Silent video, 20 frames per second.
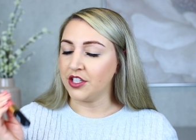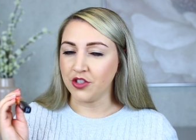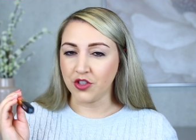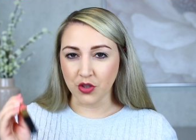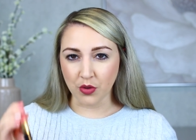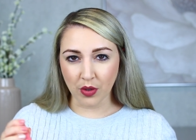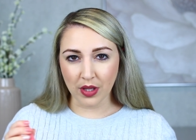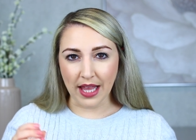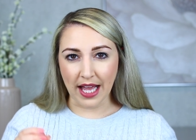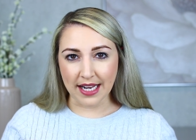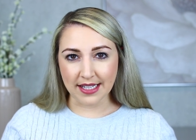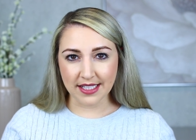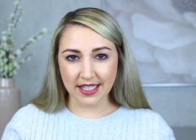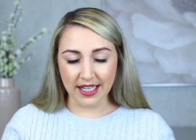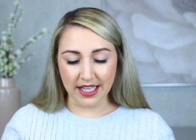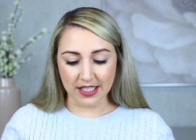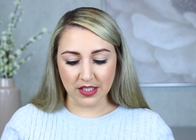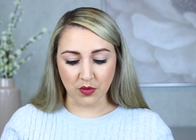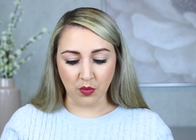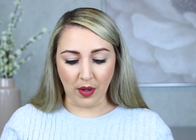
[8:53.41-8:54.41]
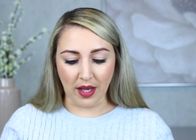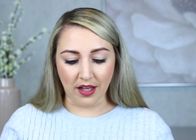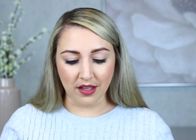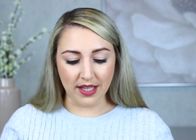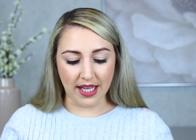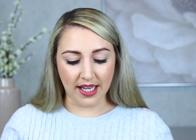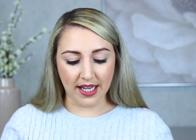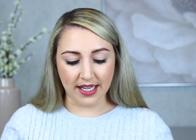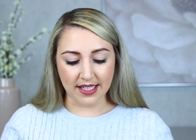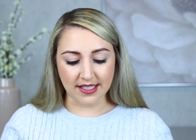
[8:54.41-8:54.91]
Dual-ended as well,
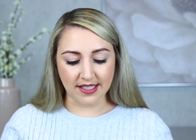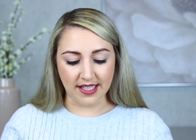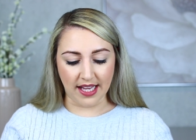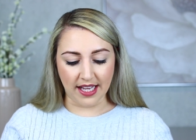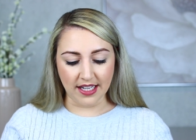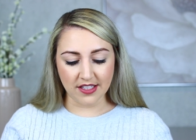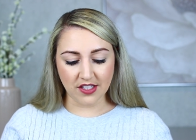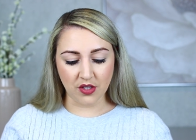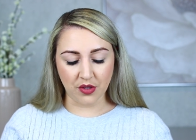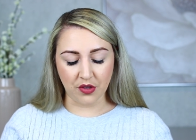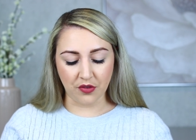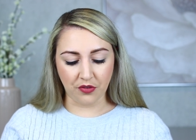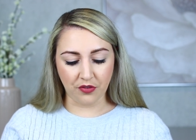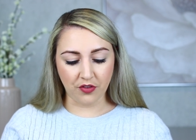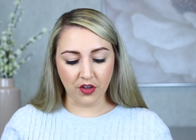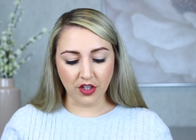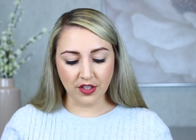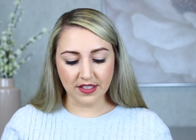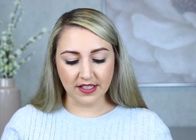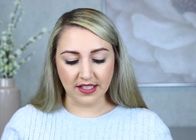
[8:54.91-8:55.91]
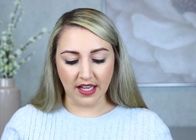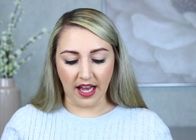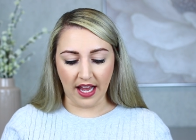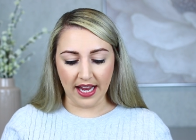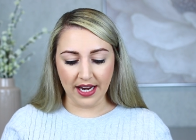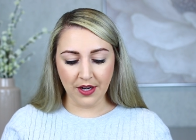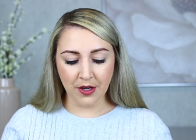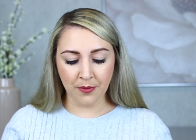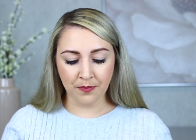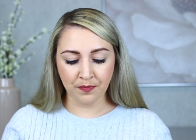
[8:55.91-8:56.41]
like I said. So the first
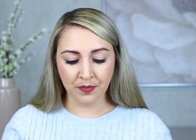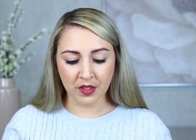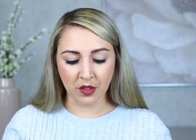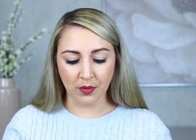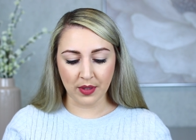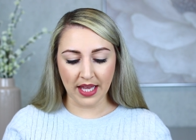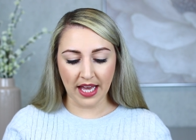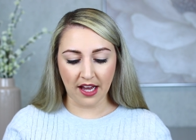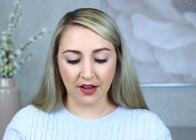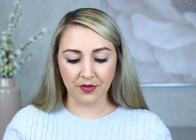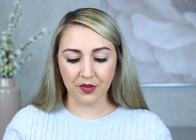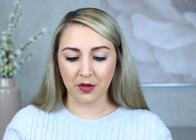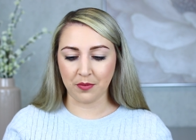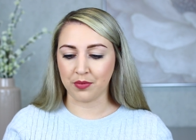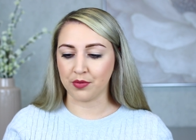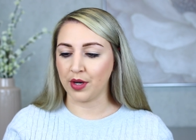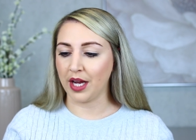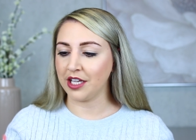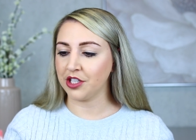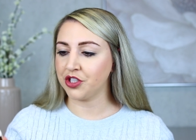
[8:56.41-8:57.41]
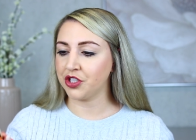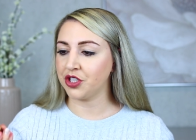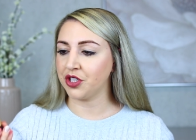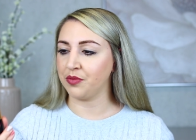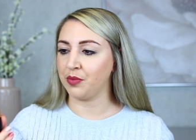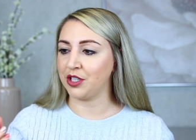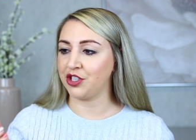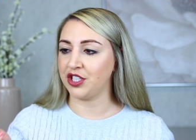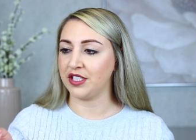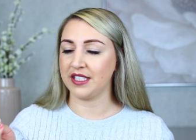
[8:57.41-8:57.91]
side, we have the brush,
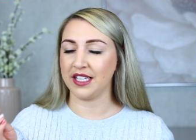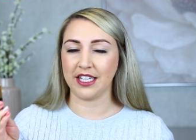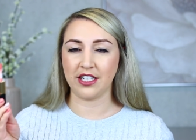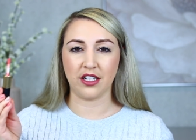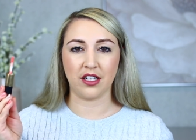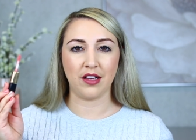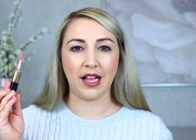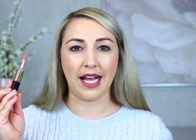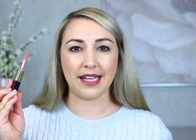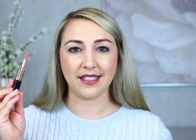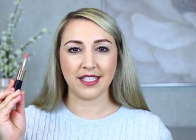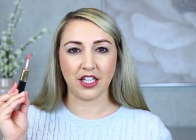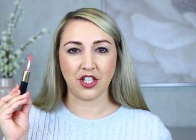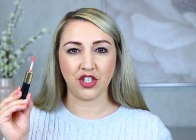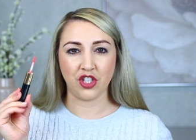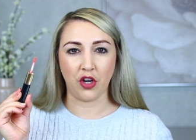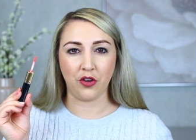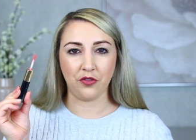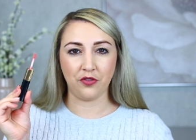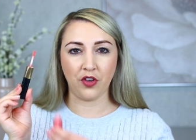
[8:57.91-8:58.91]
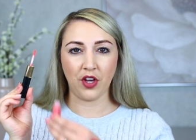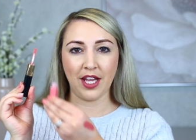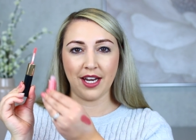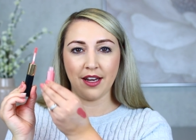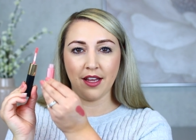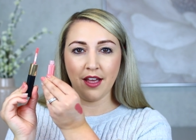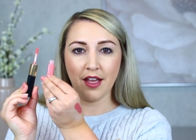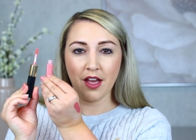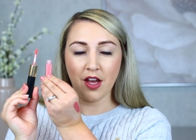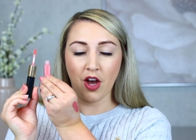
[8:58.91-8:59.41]
which is like a classic doe foot
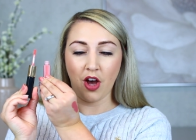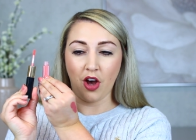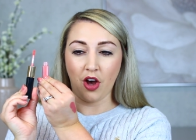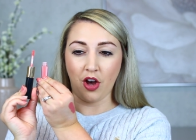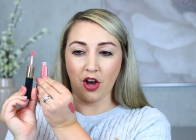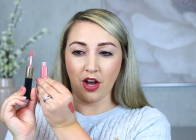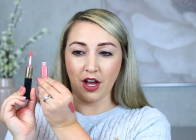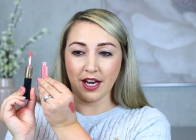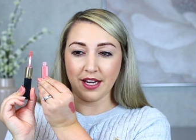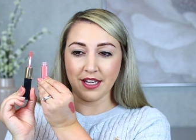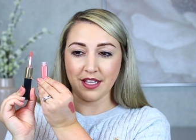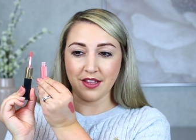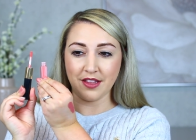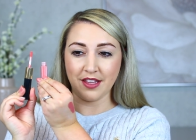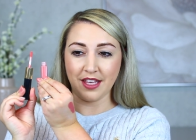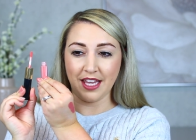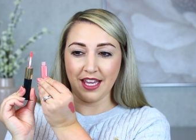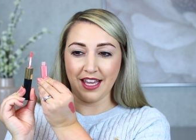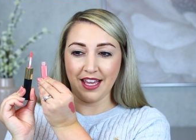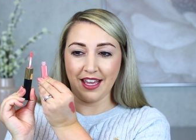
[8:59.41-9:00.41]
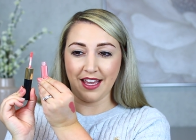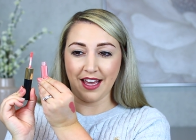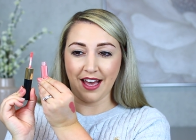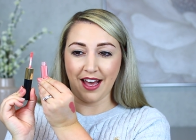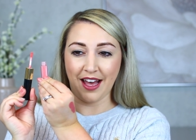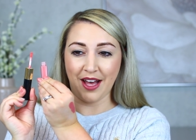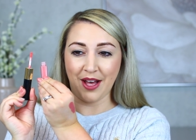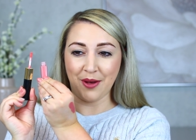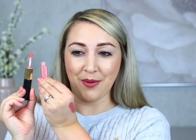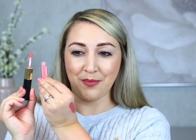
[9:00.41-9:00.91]
on the
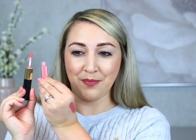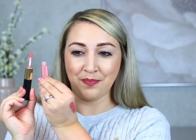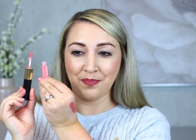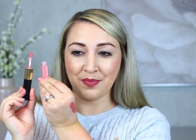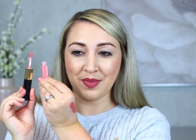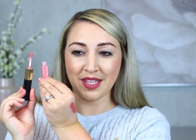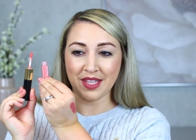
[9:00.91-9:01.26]
um,